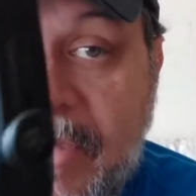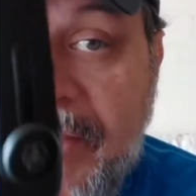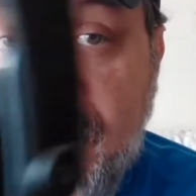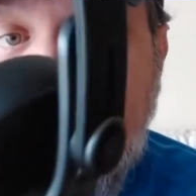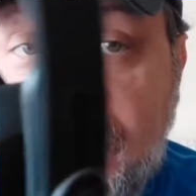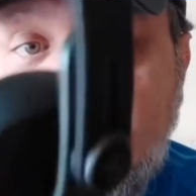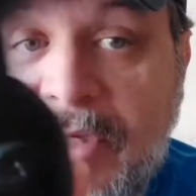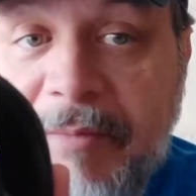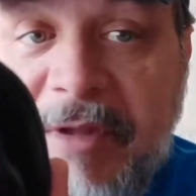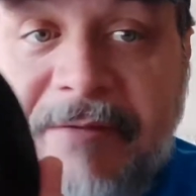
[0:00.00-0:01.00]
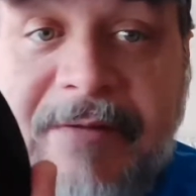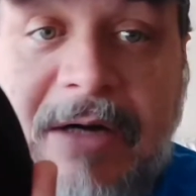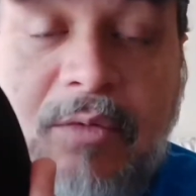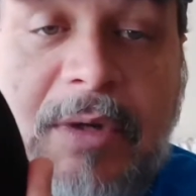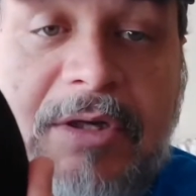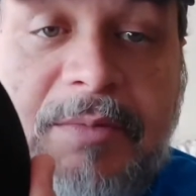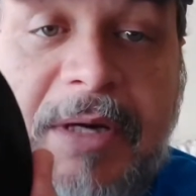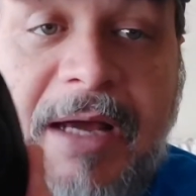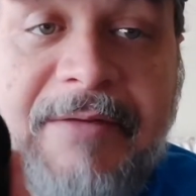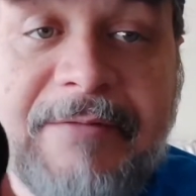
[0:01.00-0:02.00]
I think these are going to be the final winners,
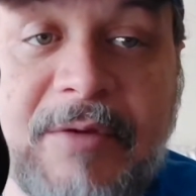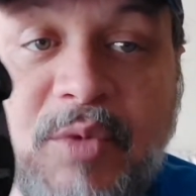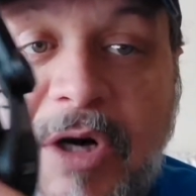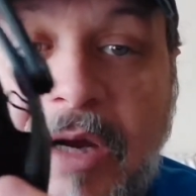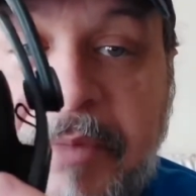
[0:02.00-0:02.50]
but I have a few more